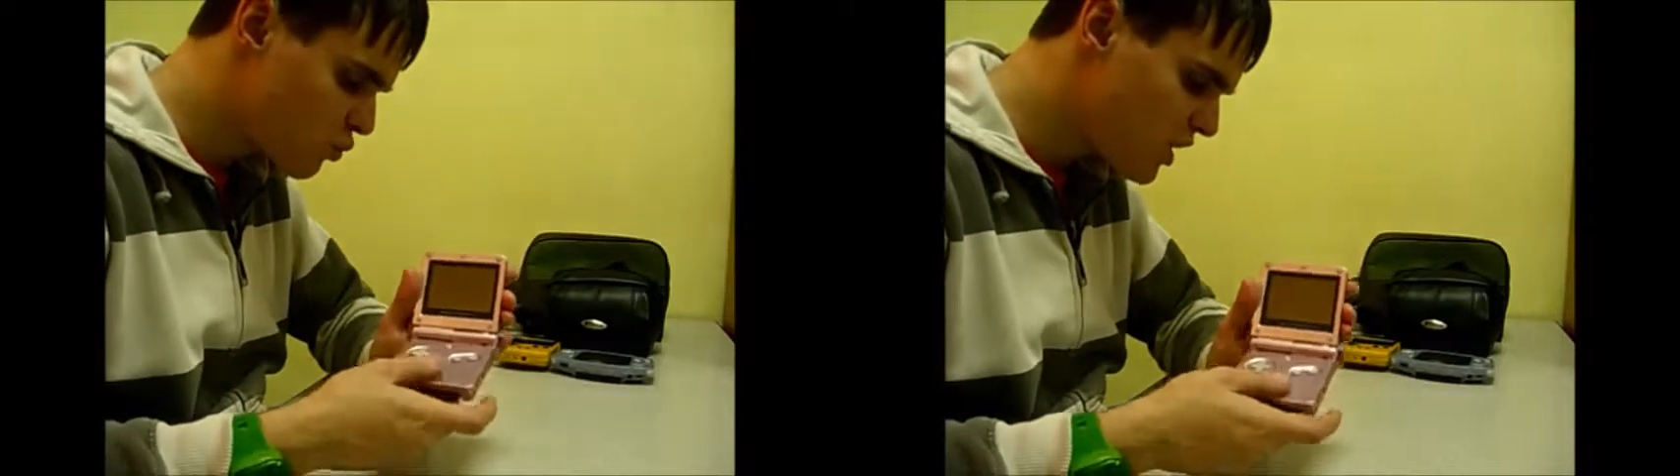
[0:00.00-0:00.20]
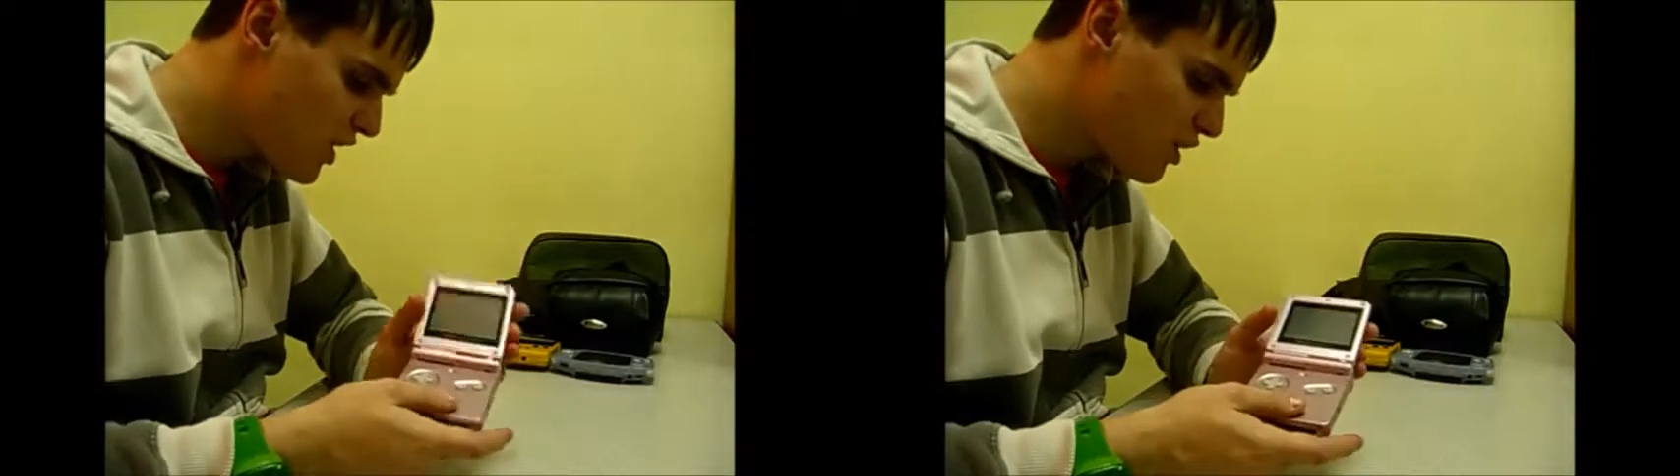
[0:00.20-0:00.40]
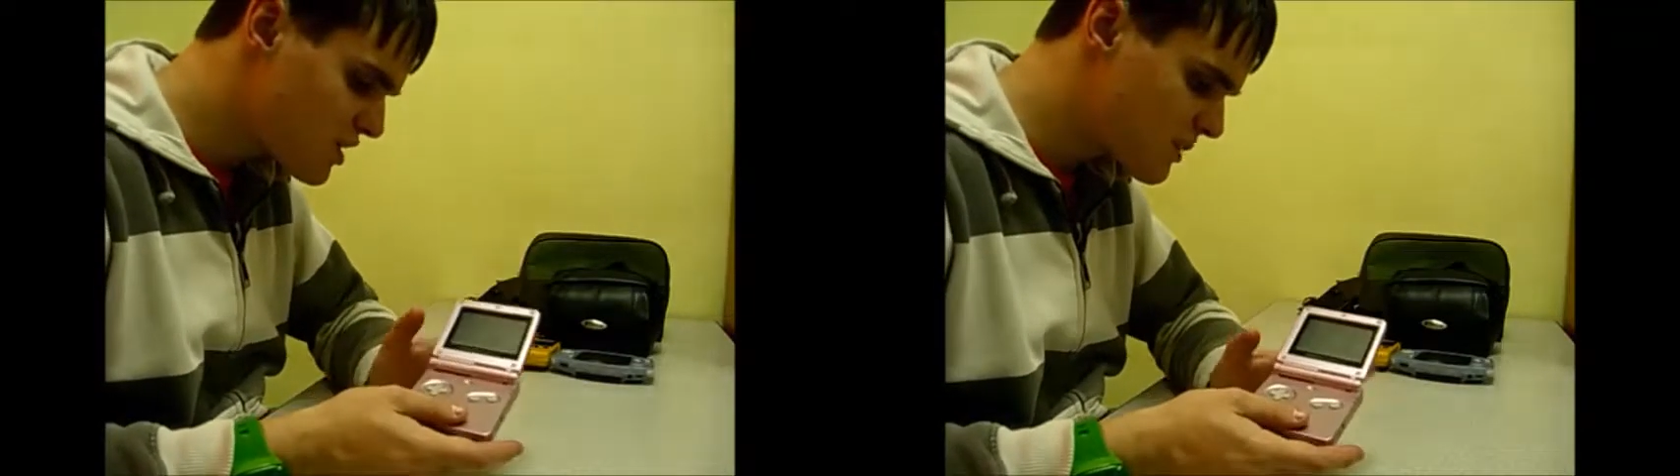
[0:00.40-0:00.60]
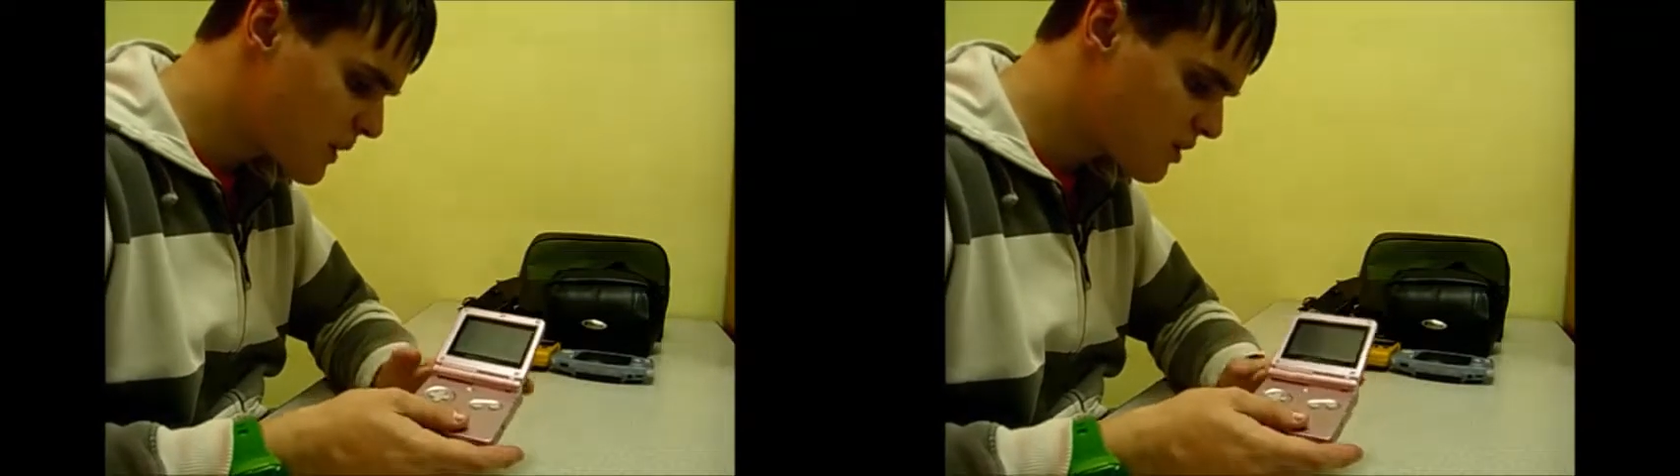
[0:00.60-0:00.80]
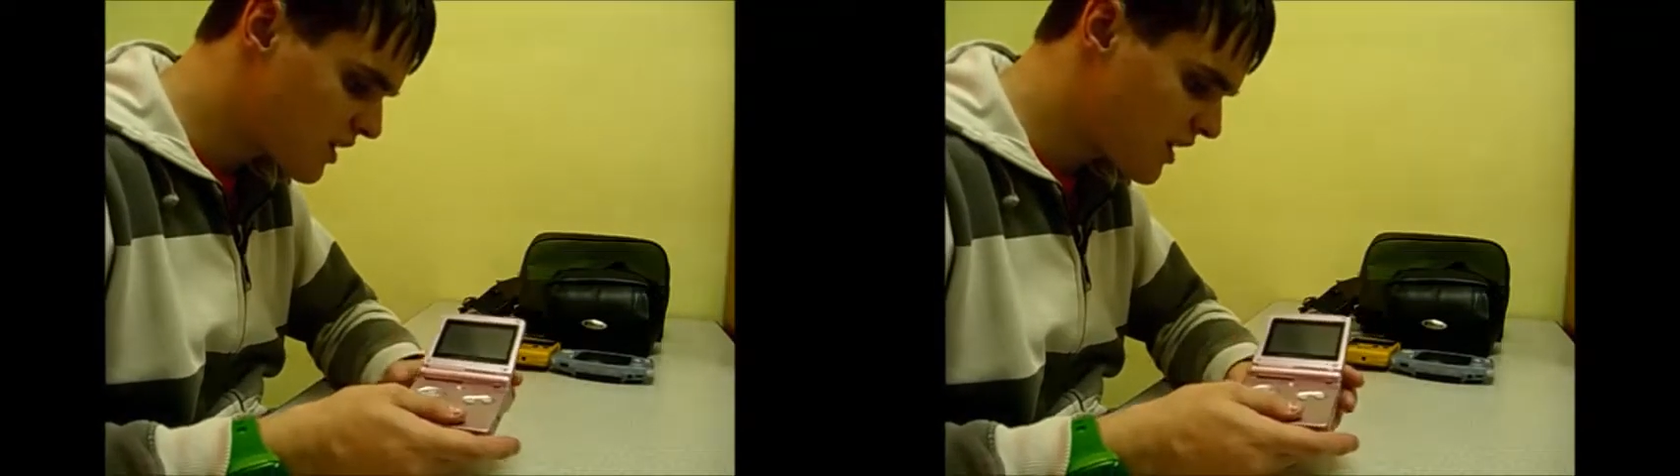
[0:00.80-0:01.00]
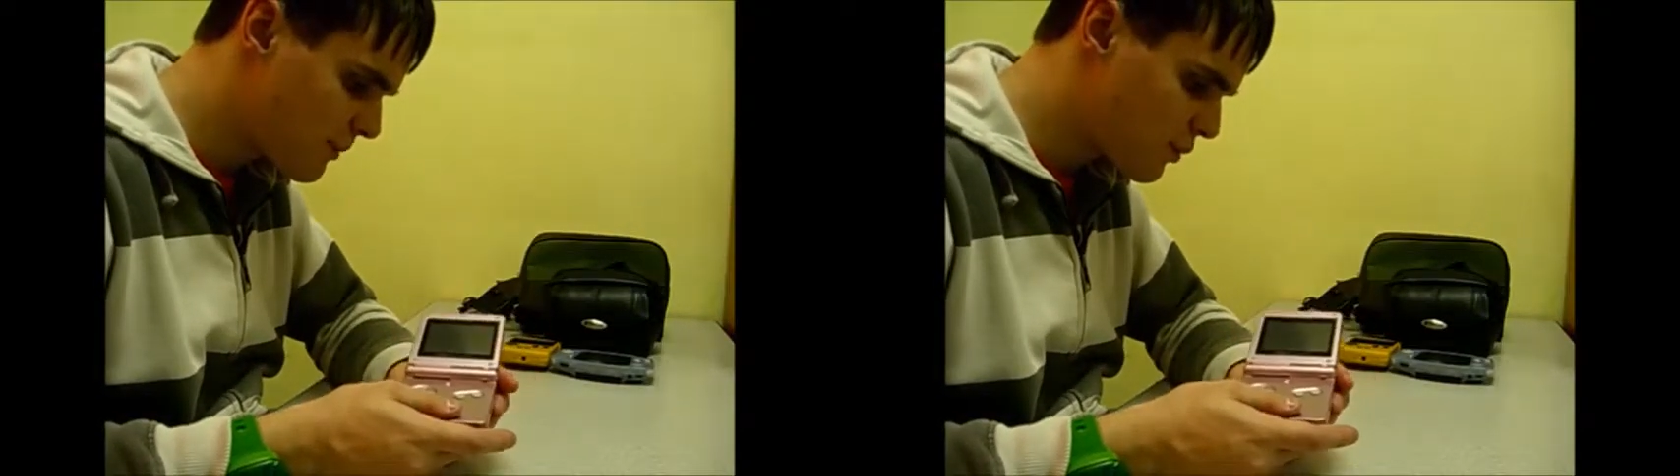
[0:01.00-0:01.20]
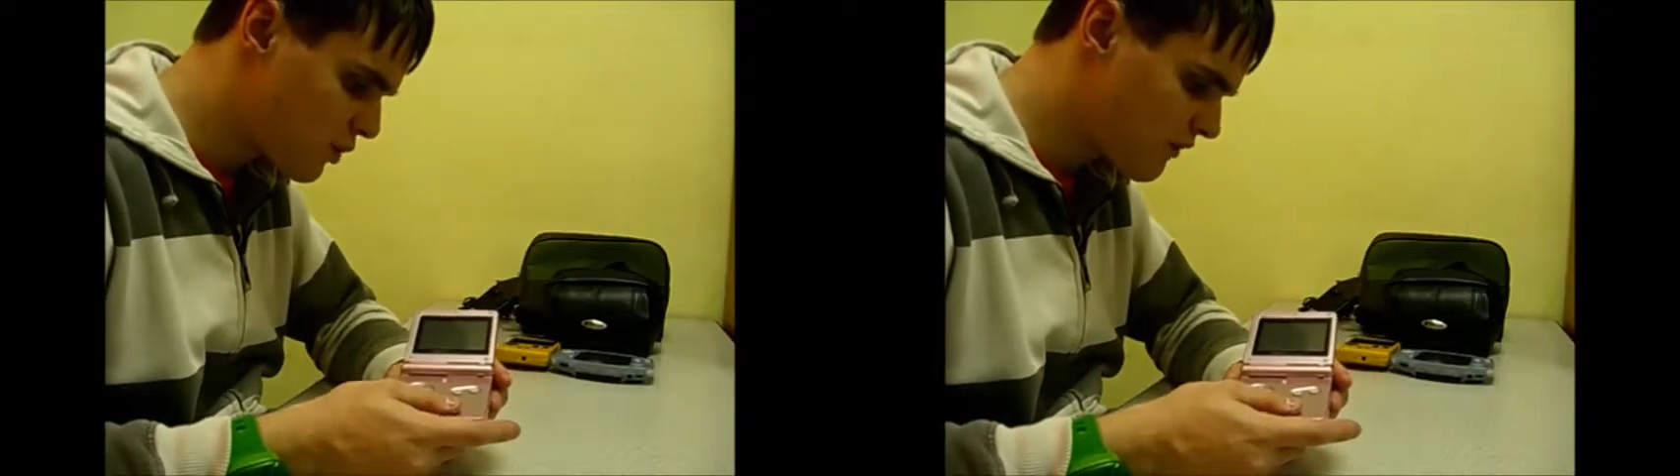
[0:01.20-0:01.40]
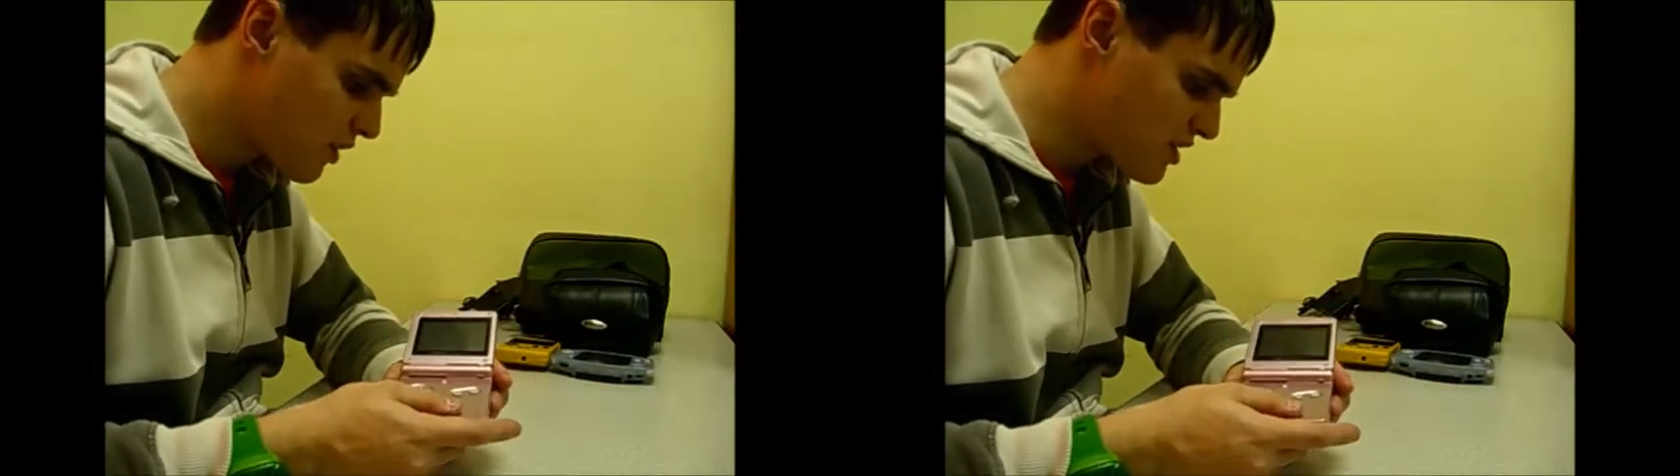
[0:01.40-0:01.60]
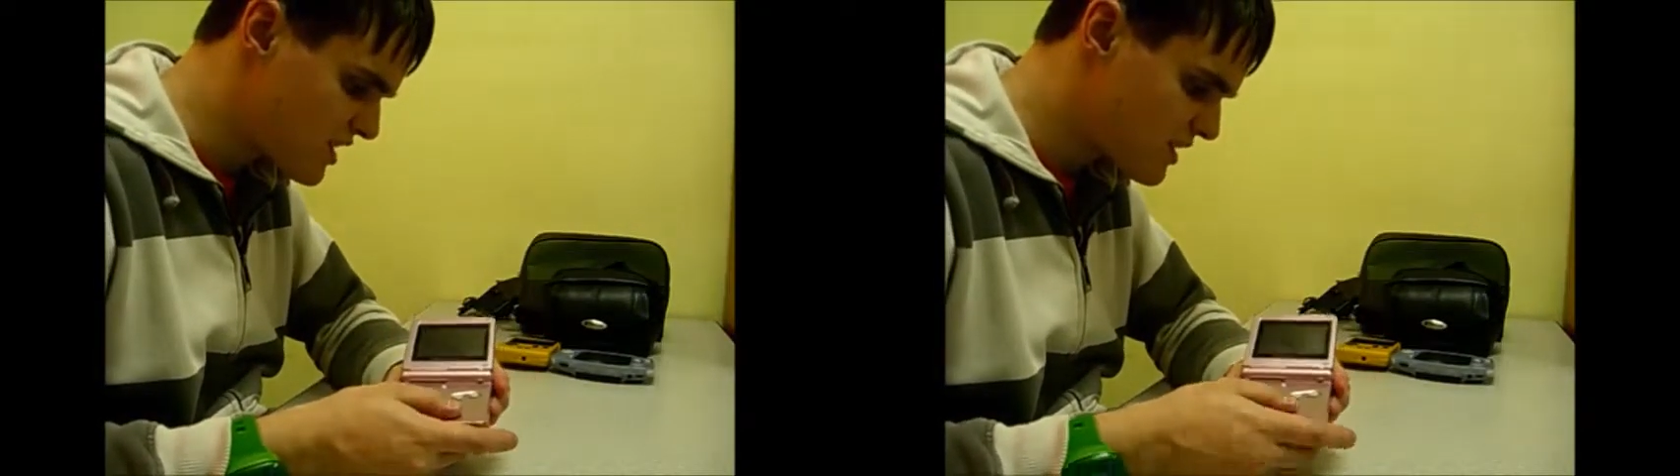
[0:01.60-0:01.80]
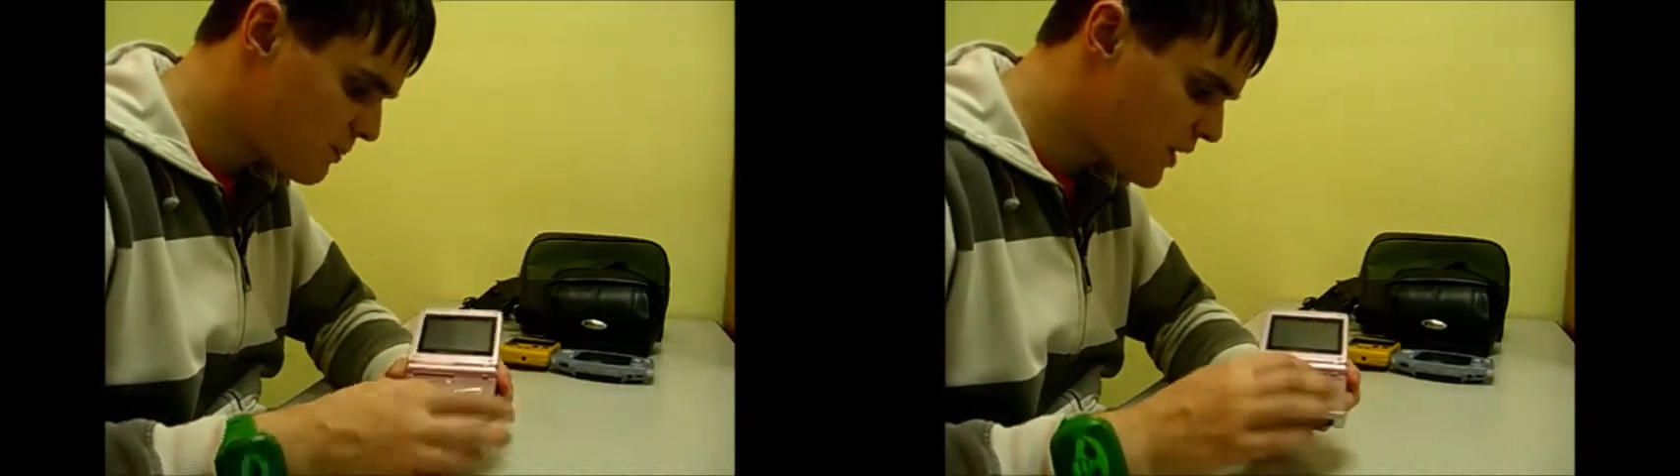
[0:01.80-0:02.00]
really nice about the Game Boy Advance
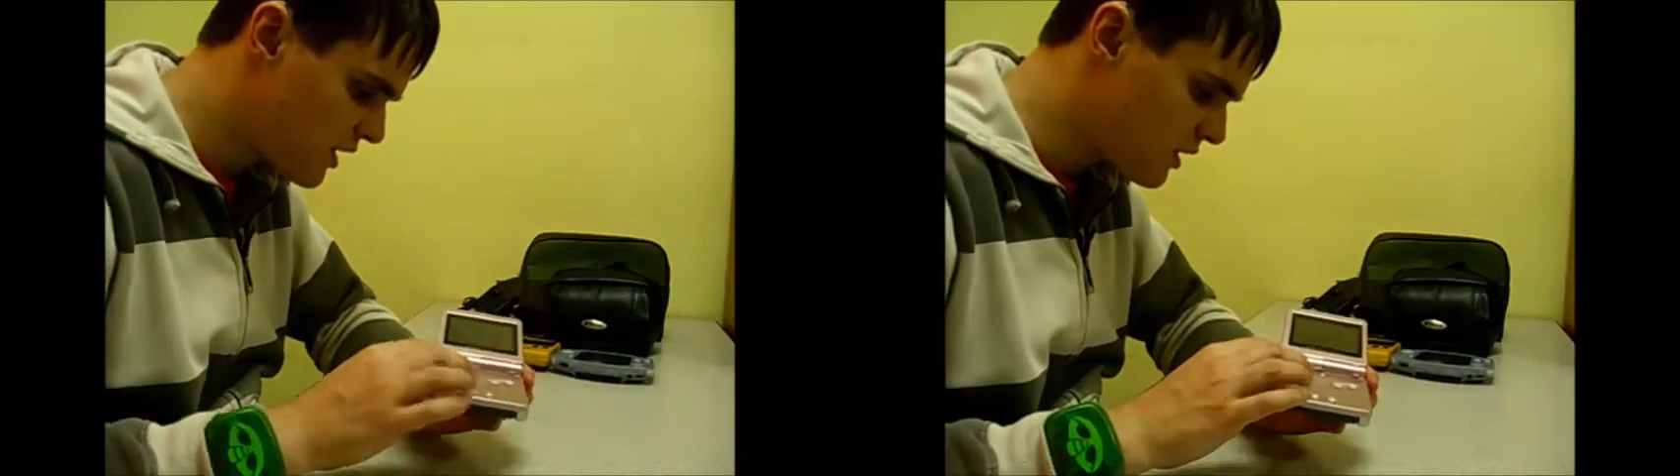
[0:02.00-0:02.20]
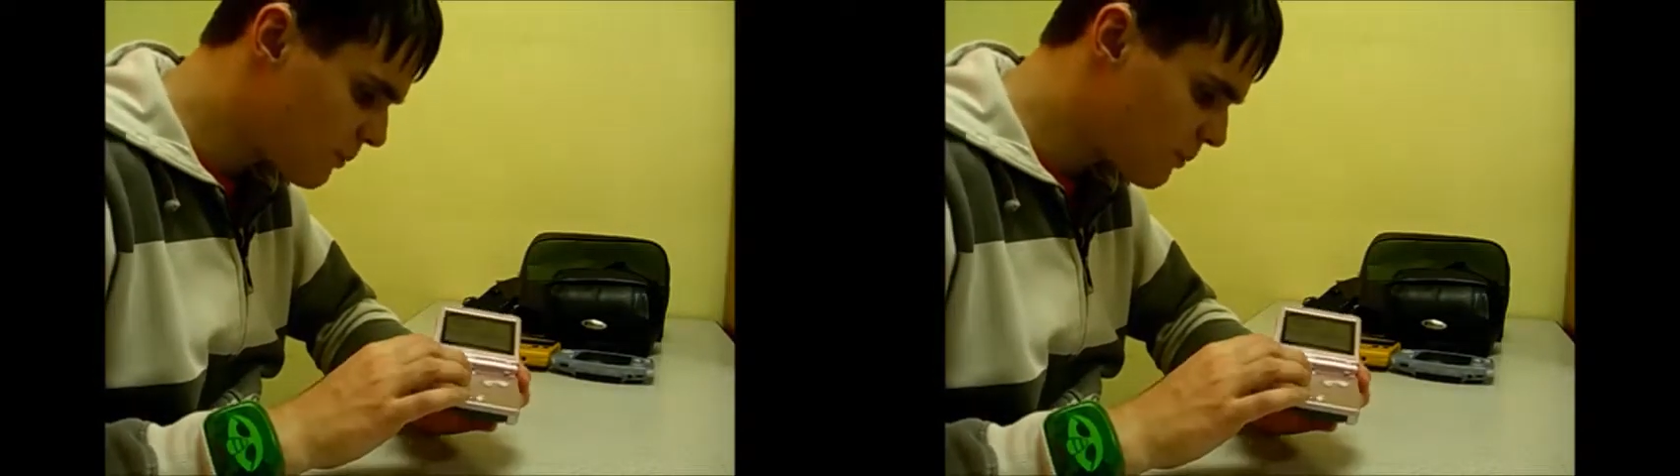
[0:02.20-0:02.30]
SP,